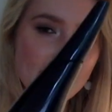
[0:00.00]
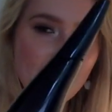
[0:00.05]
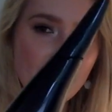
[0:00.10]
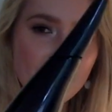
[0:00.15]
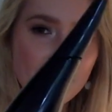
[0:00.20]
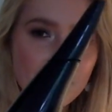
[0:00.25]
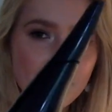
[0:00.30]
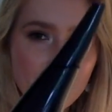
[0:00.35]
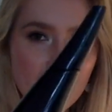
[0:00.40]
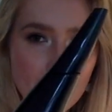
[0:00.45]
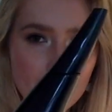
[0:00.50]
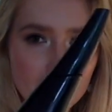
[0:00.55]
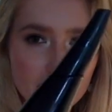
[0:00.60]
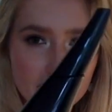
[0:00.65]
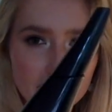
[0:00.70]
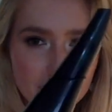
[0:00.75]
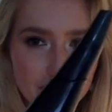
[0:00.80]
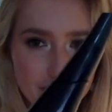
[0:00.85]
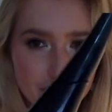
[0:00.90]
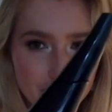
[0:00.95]

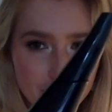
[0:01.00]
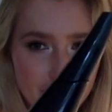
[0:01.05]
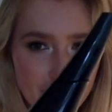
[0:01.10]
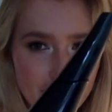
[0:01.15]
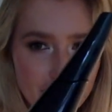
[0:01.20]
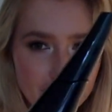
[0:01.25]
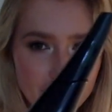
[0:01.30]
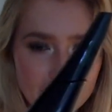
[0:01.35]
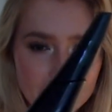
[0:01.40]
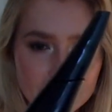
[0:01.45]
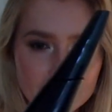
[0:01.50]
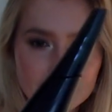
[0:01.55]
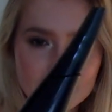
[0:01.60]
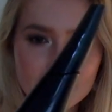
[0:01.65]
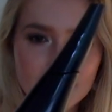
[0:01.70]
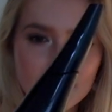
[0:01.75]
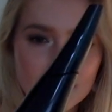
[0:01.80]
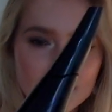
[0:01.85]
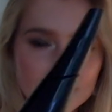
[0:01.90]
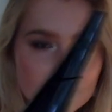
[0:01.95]
feminine fragrance
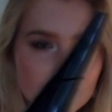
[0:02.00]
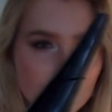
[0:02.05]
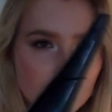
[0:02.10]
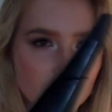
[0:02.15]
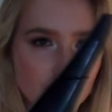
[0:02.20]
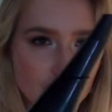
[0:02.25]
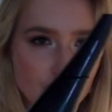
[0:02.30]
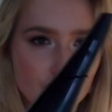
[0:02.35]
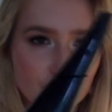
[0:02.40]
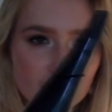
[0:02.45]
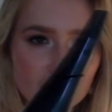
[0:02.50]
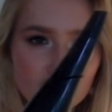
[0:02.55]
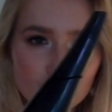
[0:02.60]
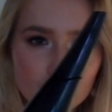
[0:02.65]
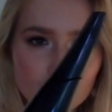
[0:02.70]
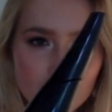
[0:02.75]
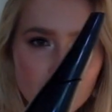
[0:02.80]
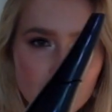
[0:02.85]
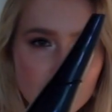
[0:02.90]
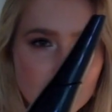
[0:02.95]
that is not too
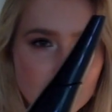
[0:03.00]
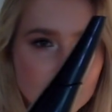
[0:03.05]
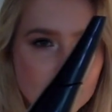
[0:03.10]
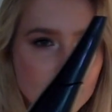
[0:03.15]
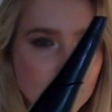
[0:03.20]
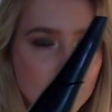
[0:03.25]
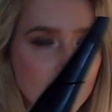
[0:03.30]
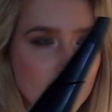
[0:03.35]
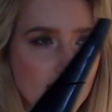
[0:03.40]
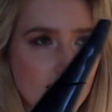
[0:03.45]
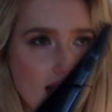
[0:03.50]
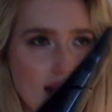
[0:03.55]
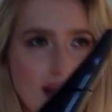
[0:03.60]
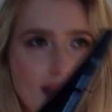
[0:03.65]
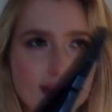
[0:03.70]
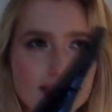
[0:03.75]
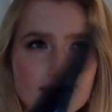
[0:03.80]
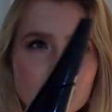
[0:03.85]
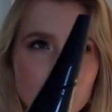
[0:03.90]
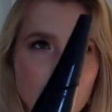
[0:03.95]
sweet.
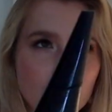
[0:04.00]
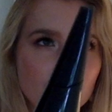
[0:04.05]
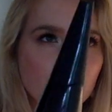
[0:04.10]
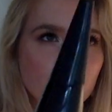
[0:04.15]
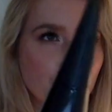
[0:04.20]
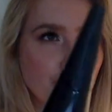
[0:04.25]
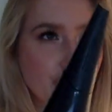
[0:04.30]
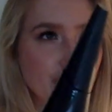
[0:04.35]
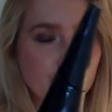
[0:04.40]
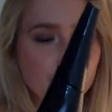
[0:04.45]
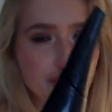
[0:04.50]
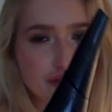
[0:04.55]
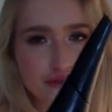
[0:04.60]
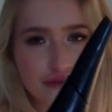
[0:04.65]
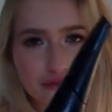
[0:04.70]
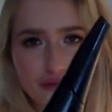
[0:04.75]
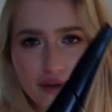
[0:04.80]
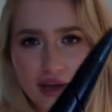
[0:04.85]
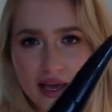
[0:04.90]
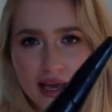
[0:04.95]
It's not too in your
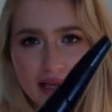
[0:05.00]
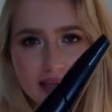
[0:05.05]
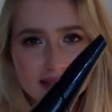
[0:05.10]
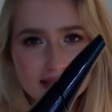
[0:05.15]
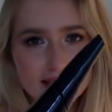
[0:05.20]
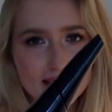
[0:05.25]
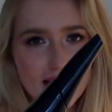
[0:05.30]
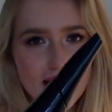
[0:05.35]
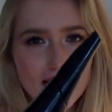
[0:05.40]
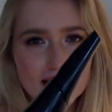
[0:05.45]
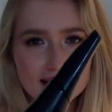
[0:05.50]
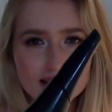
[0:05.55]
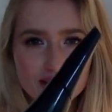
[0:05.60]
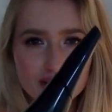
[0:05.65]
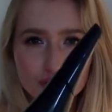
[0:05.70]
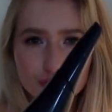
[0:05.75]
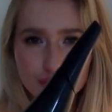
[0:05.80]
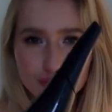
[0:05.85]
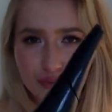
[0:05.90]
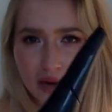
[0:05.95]
face. It has the
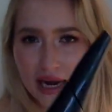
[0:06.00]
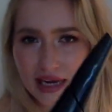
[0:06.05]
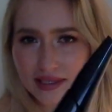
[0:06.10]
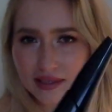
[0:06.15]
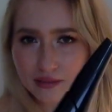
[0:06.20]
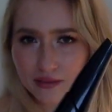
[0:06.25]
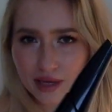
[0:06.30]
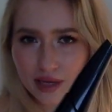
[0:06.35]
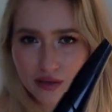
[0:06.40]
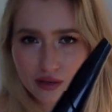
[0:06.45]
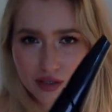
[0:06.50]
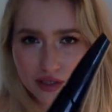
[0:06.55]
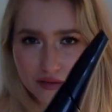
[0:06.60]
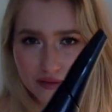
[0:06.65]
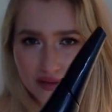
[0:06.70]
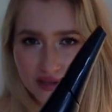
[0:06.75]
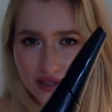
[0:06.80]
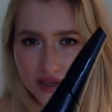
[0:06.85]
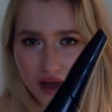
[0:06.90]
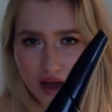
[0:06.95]
right amount of
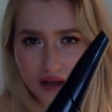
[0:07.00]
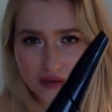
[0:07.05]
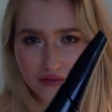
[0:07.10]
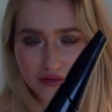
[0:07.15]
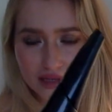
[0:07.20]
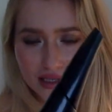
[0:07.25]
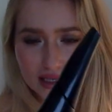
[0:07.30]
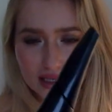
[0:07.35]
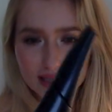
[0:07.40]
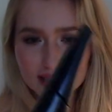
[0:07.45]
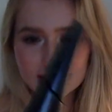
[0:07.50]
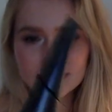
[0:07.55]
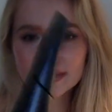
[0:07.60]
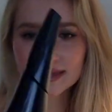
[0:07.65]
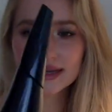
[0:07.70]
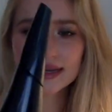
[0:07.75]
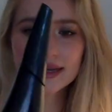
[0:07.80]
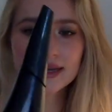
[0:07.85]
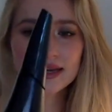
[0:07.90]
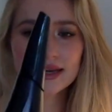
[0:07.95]
softness.
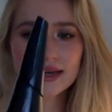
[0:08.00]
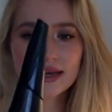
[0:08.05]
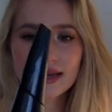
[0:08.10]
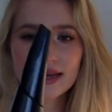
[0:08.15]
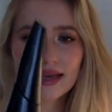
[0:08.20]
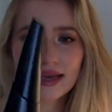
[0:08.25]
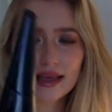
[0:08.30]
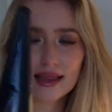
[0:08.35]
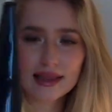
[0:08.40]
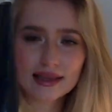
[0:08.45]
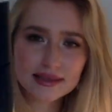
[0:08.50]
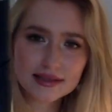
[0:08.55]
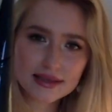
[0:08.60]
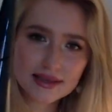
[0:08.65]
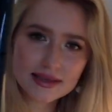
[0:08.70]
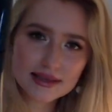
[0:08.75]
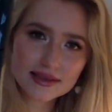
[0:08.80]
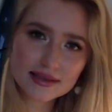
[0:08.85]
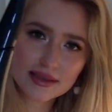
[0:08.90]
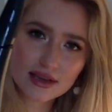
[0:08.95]
This is